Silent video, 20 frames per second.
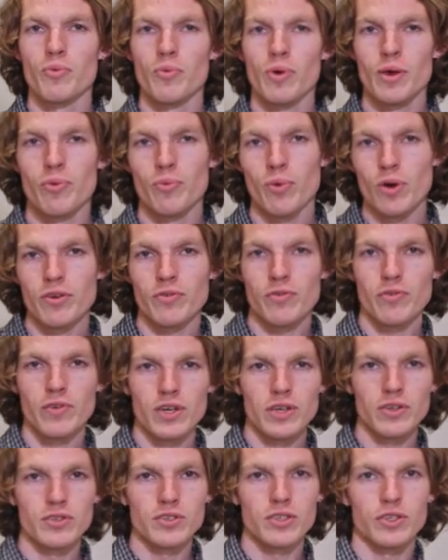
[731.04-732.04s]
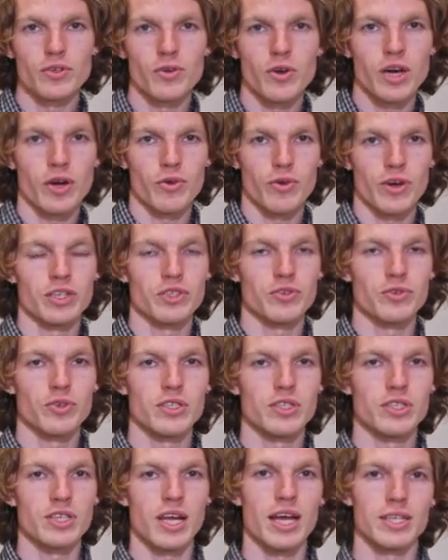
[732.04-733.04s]
in what fields do our
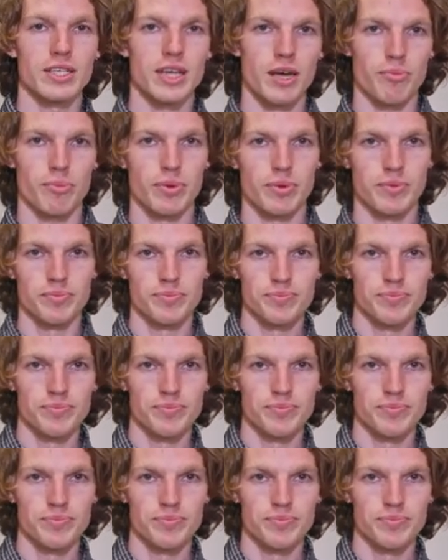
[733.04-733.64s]
graduates end up?